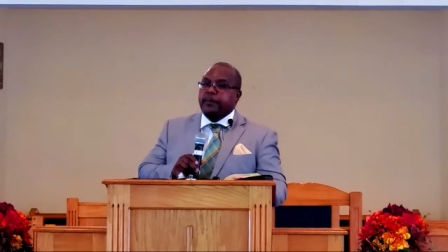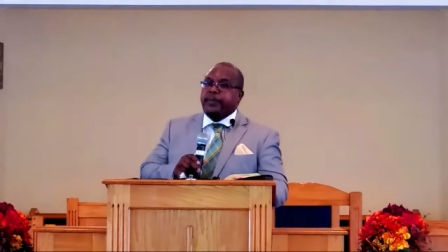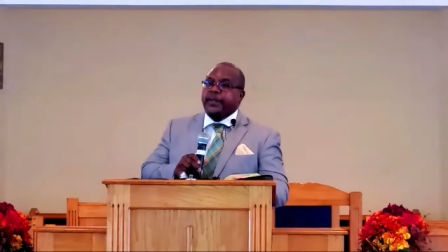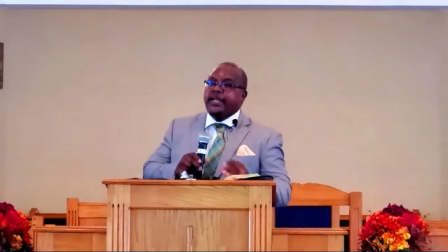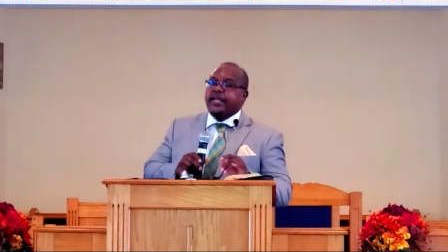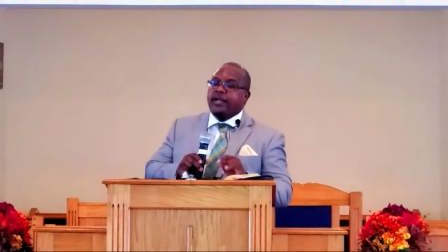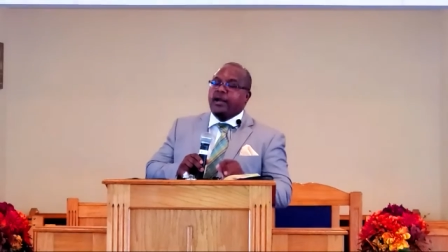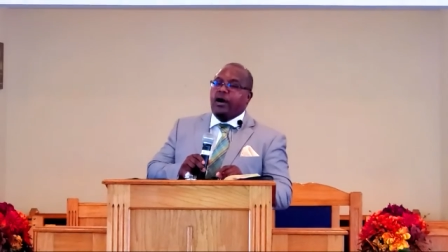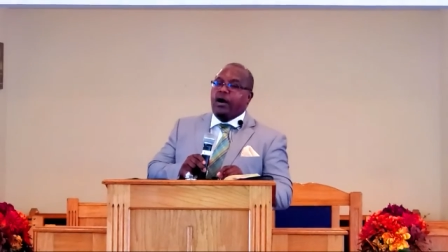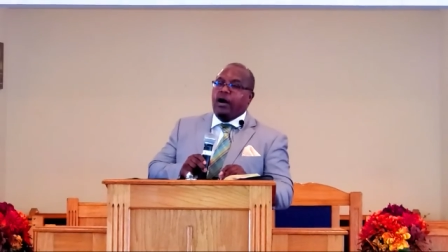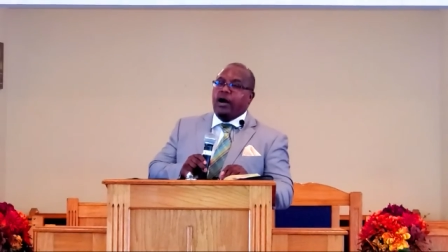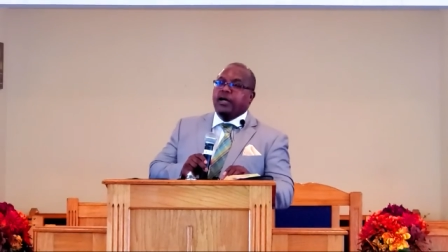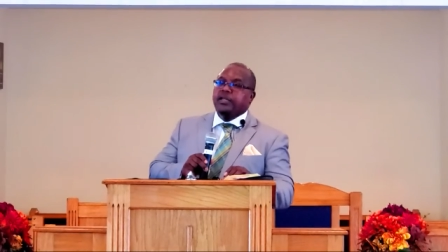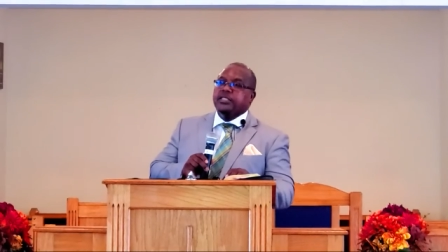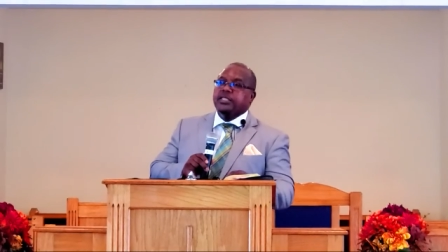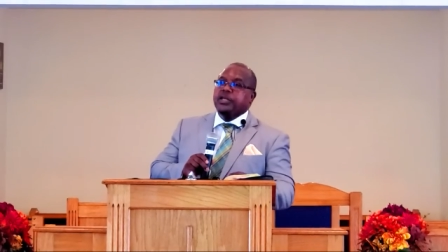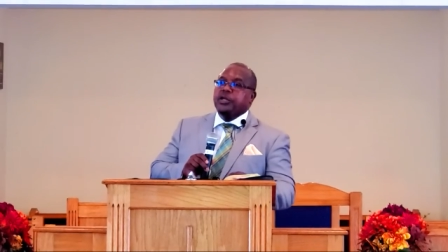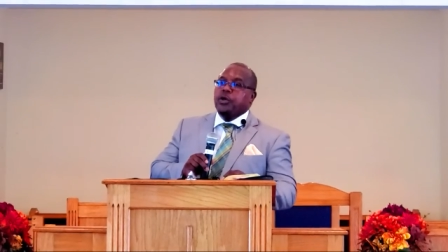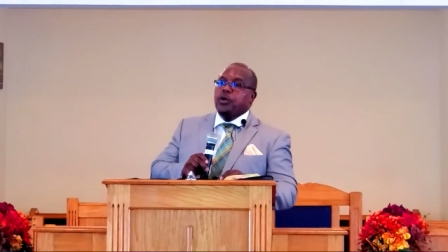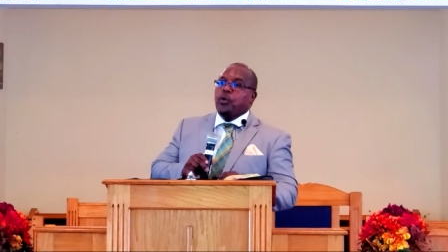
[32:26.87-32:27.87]

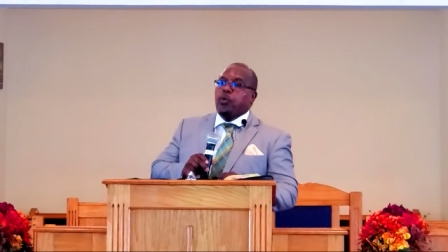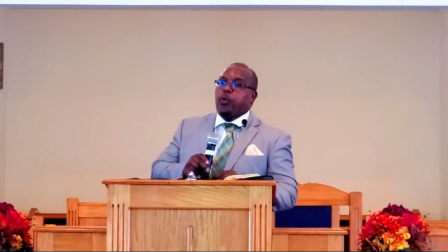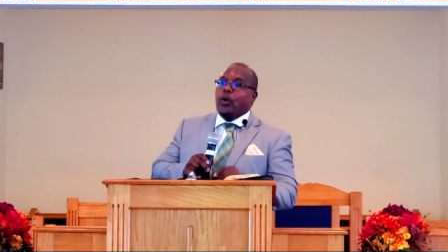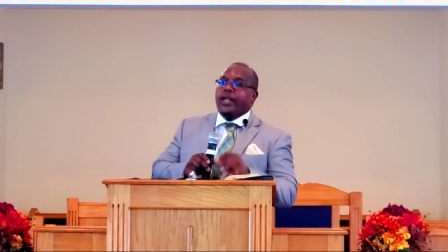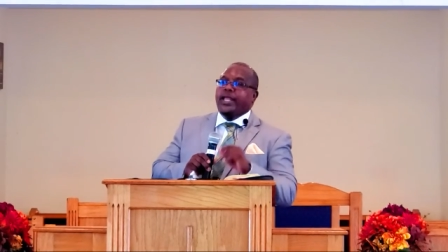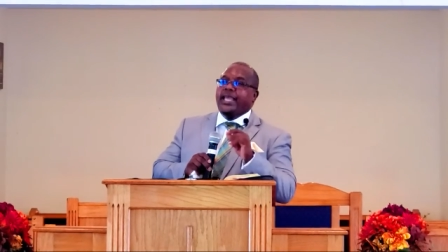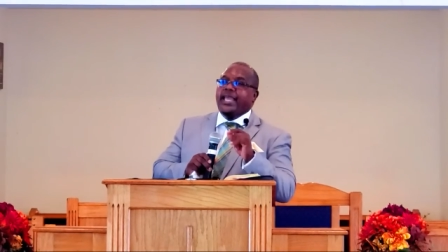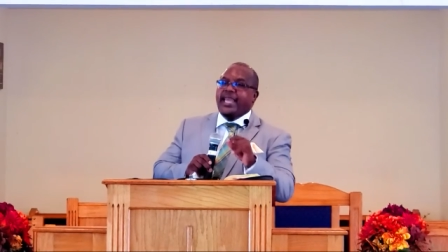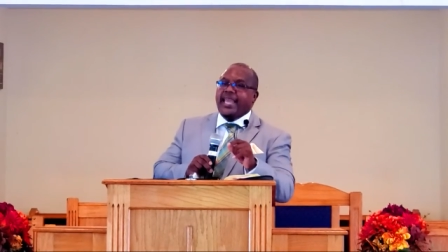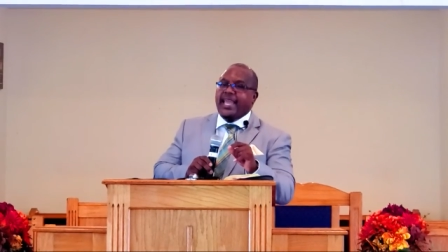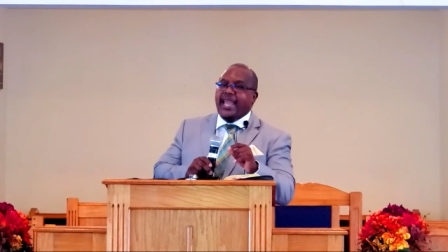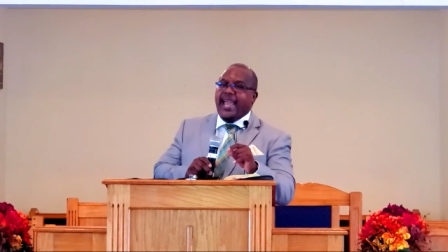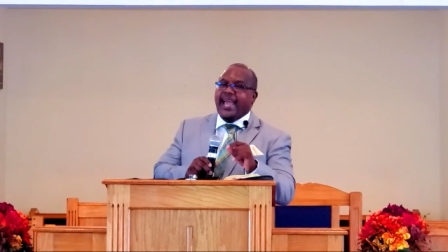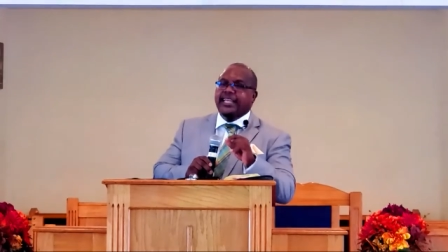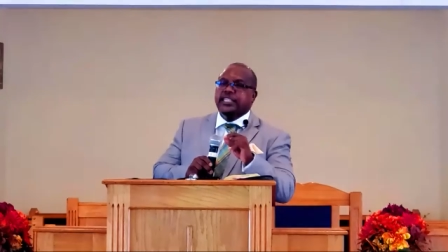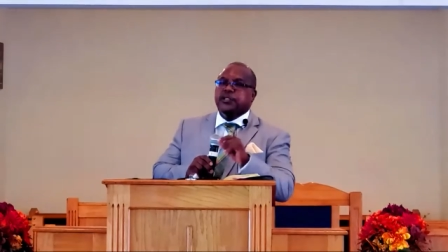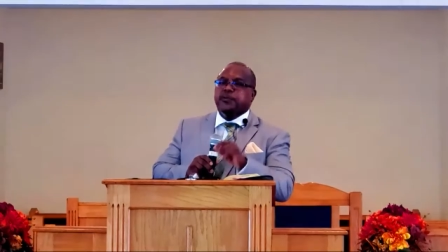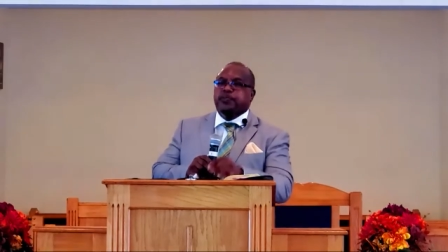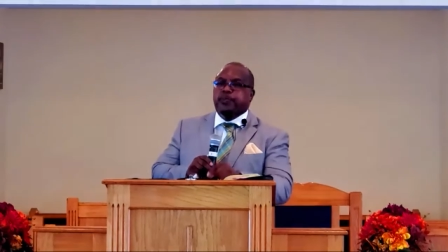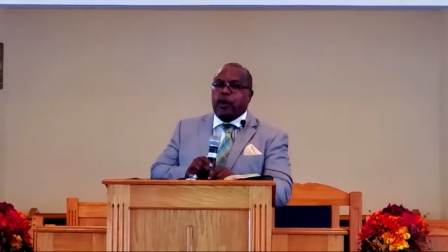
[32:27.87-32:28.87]
Because what he
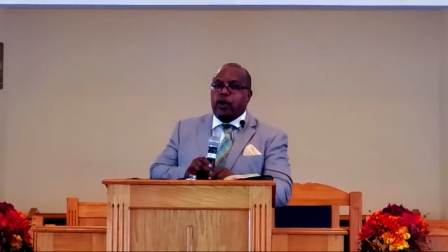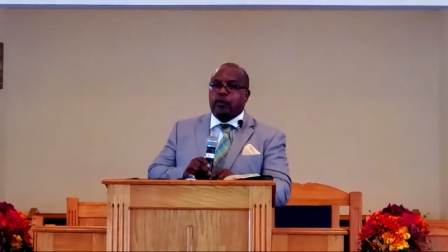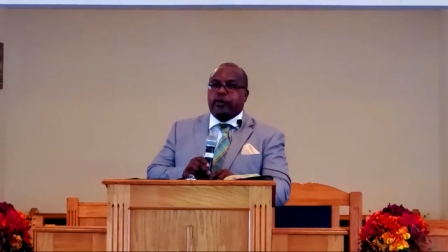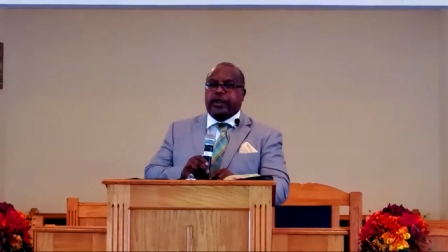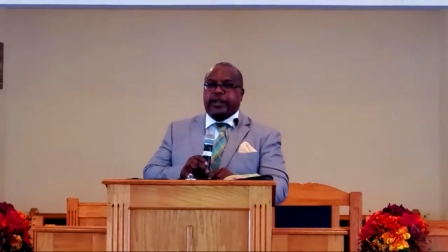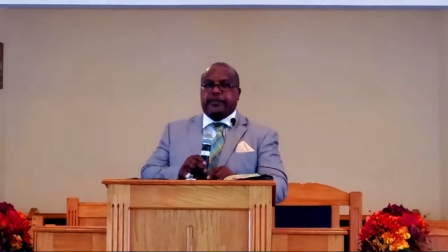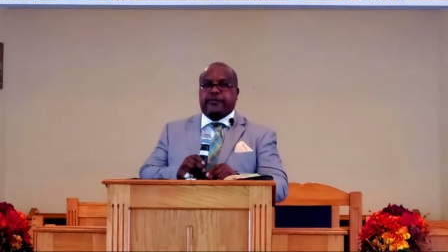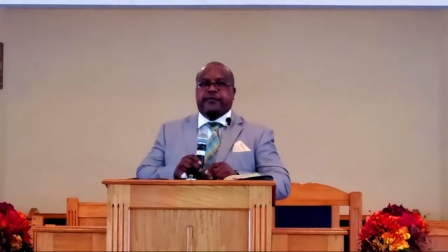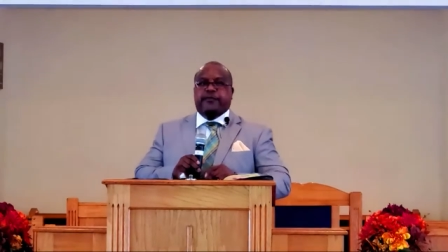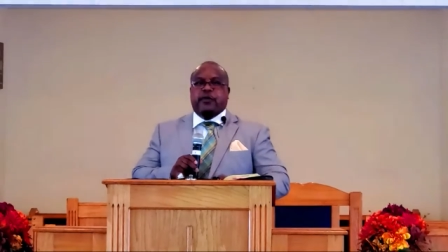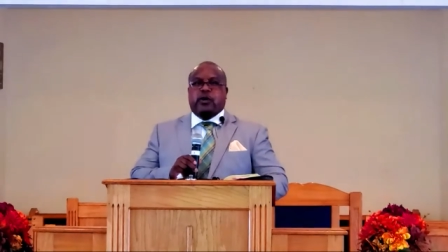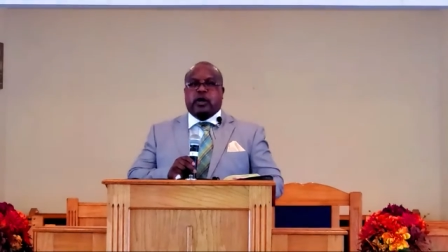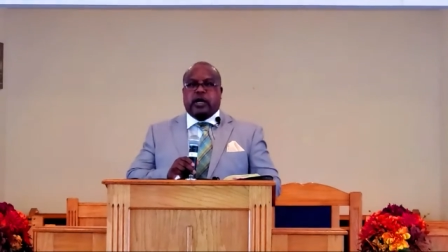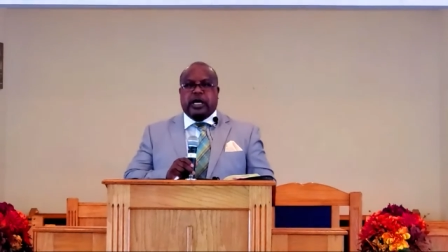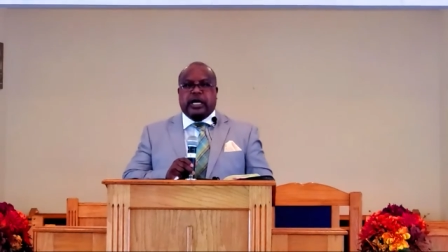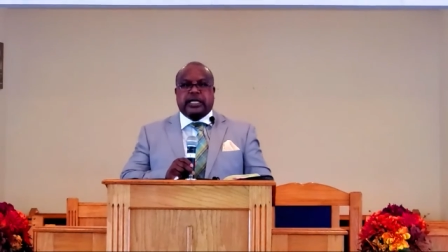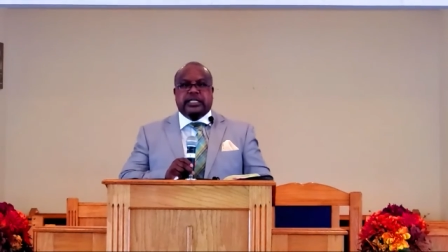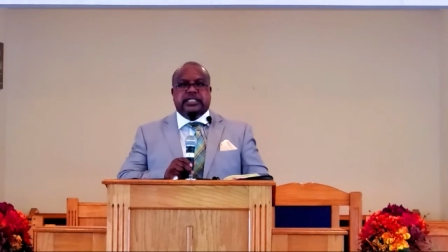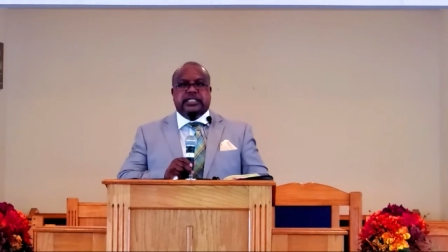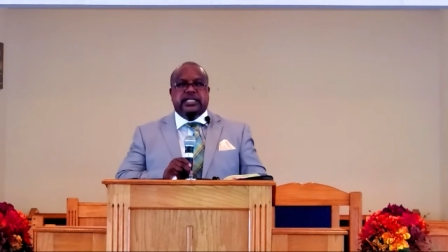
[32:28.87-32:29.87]
has spoken for
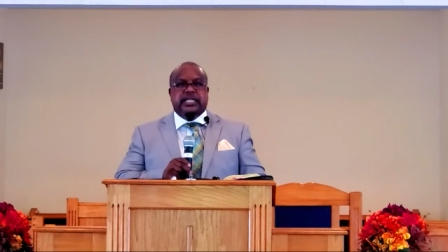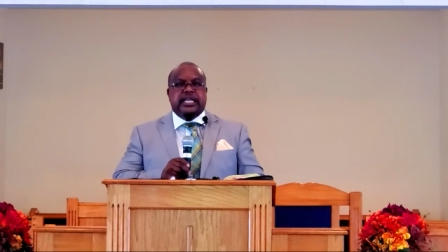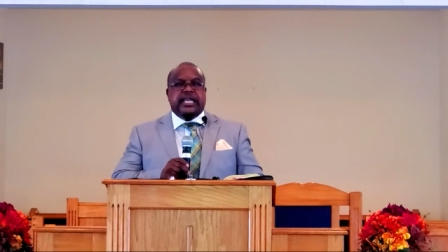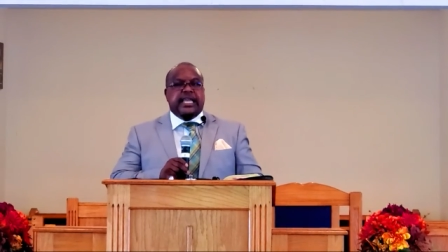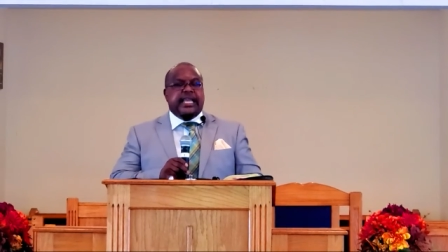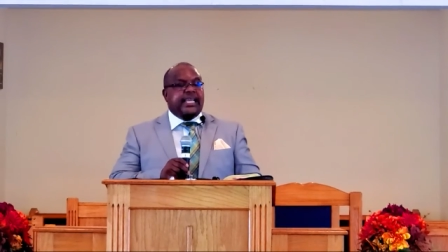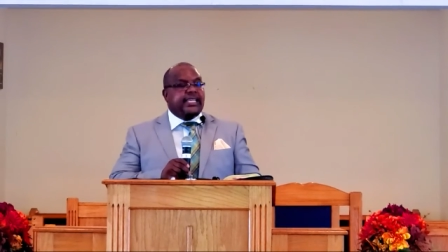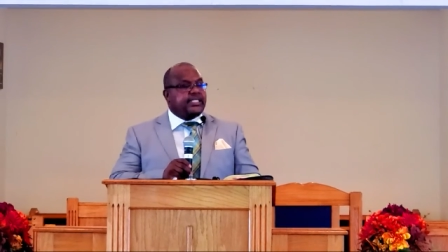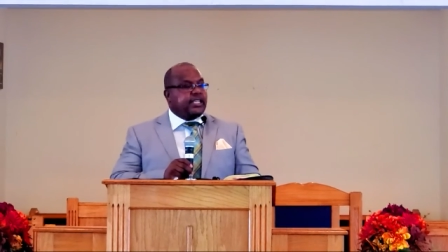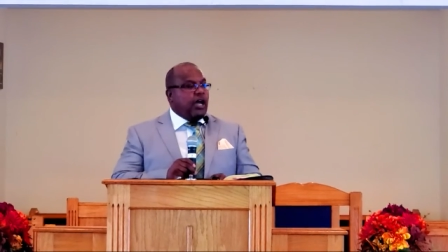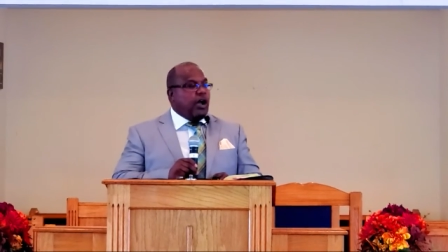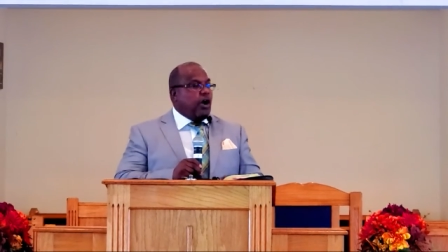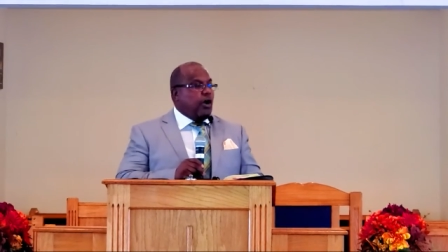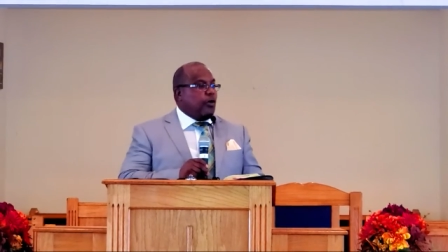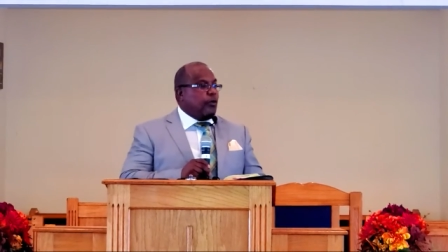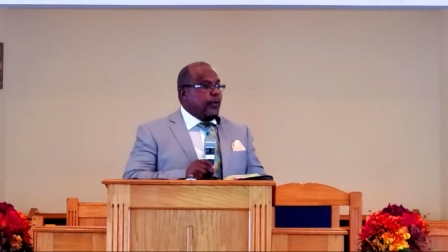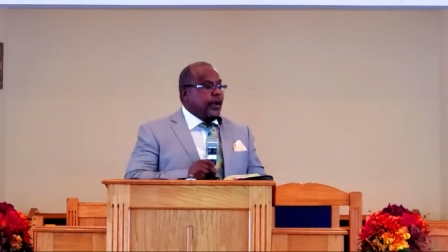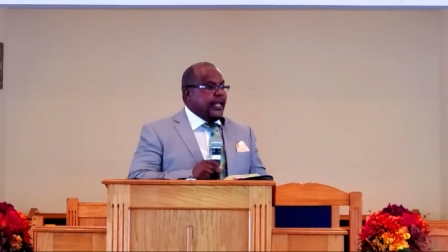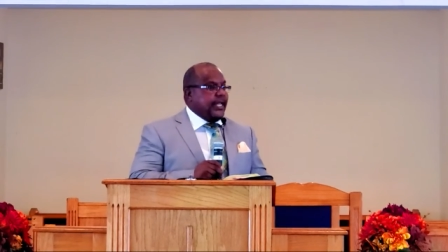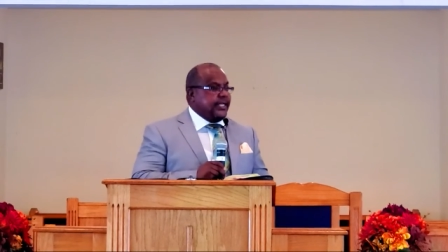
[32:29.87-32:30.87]
us is
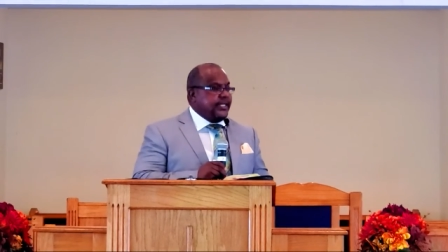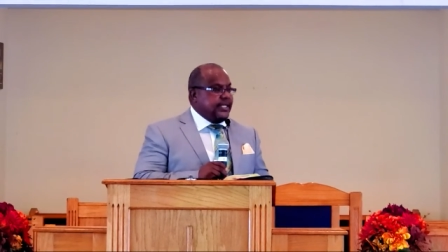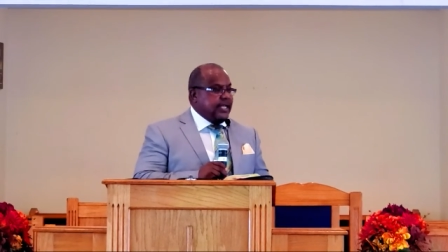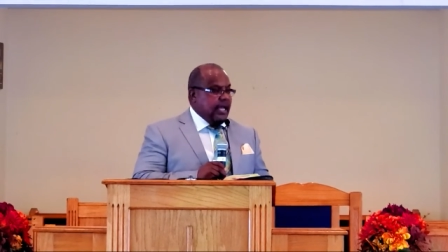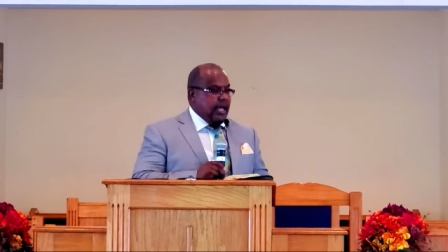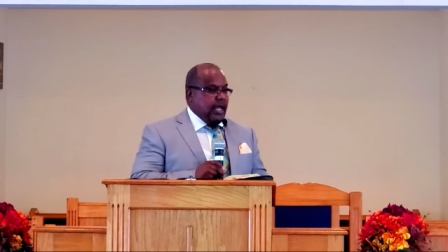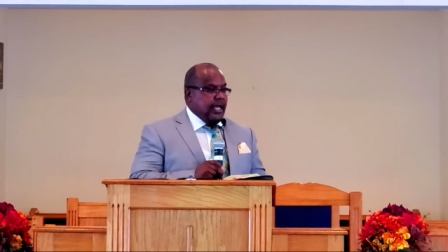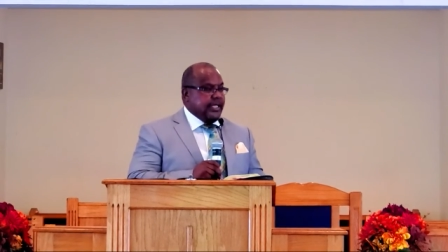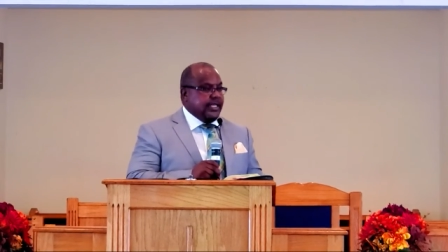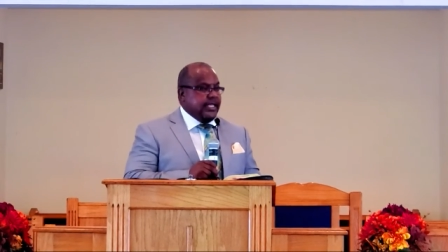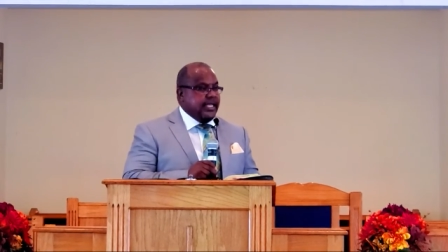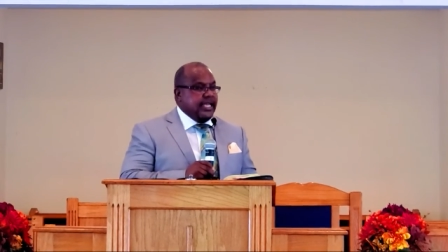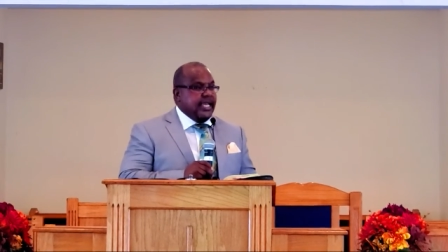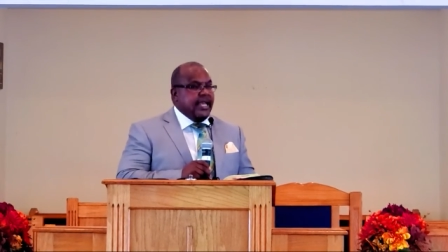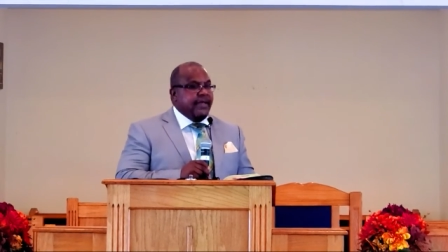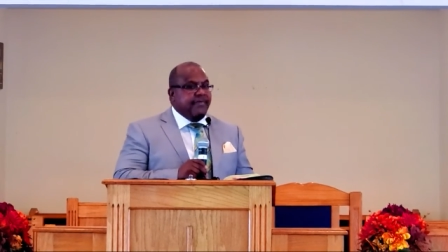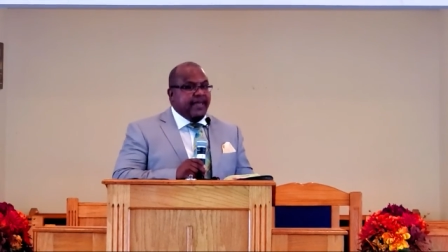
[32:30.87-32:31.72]
already done.